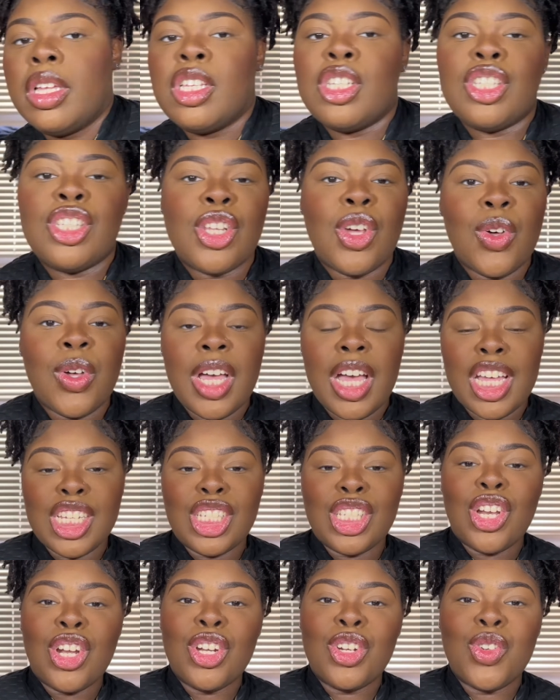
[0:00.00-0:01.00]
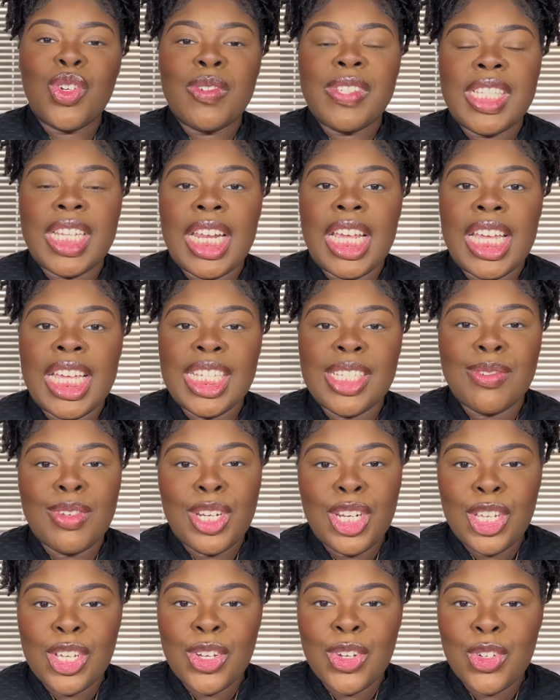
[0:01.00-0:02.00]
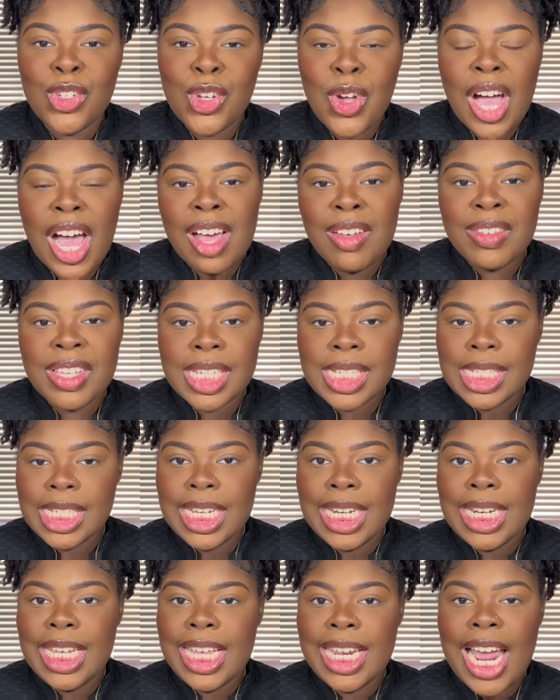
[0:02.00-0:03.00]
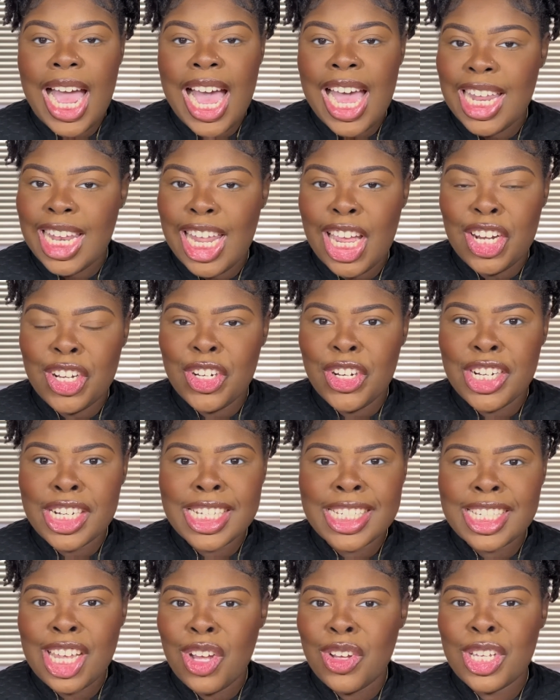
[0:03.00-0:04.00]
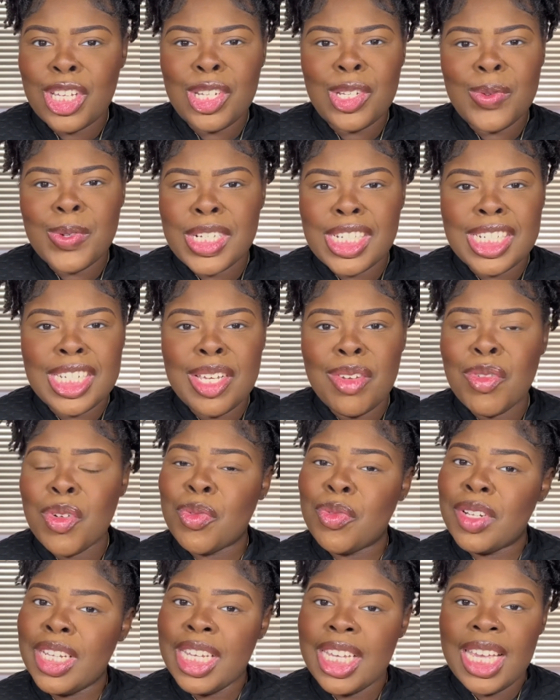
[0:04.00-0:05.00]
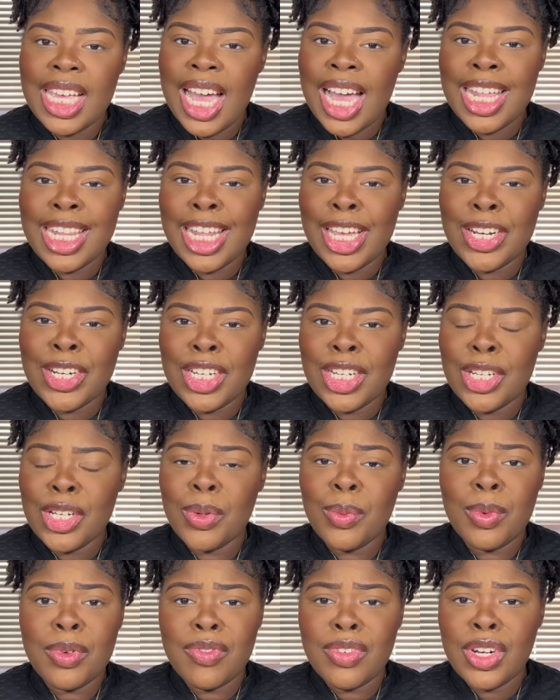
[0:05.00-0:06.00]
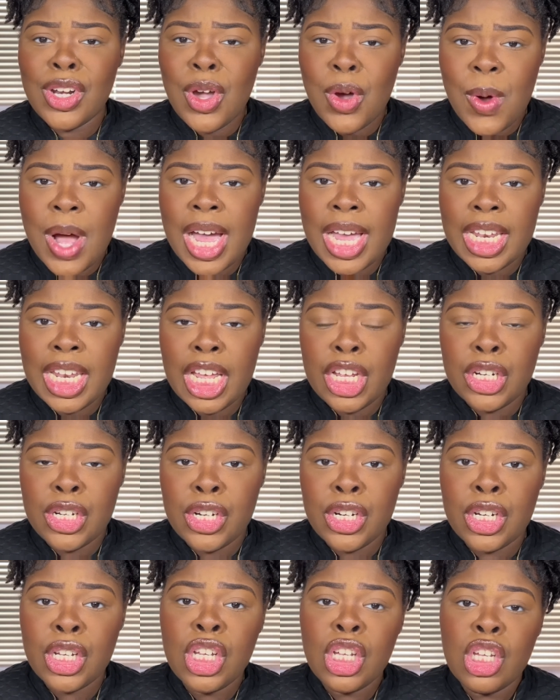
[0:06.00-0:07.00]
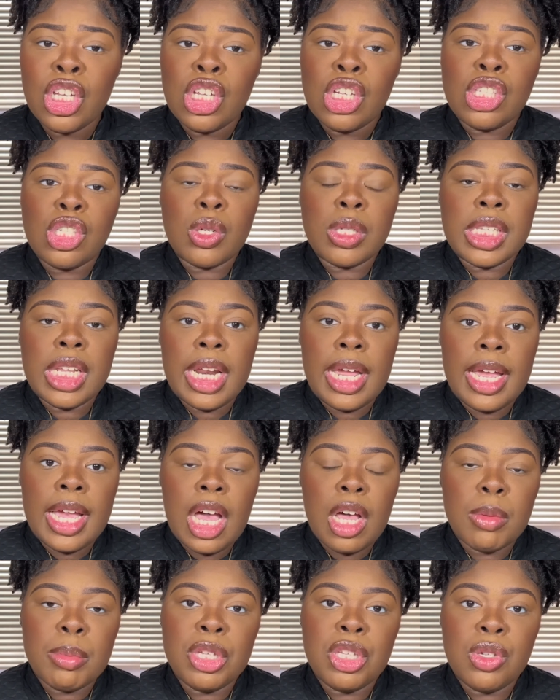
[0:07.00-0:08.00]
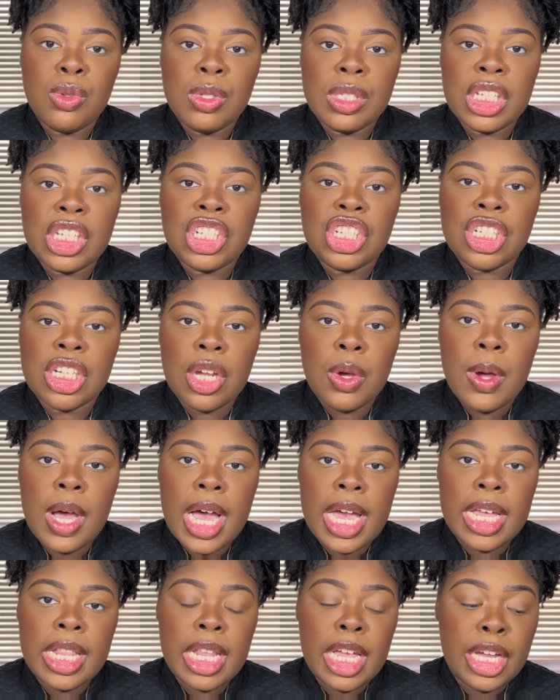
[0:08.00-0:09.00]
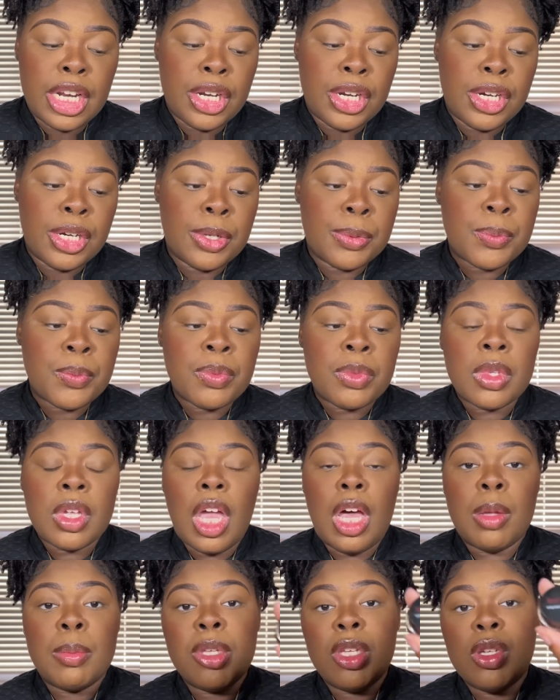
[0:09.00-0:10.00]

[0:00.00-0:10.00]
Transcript: So guys, starting off today's video, you'll obviously need eyeliner, because how can you achieve a fleeky eyeliner look with no eyeliner? So today I'll be using gel eyeliner. I'll be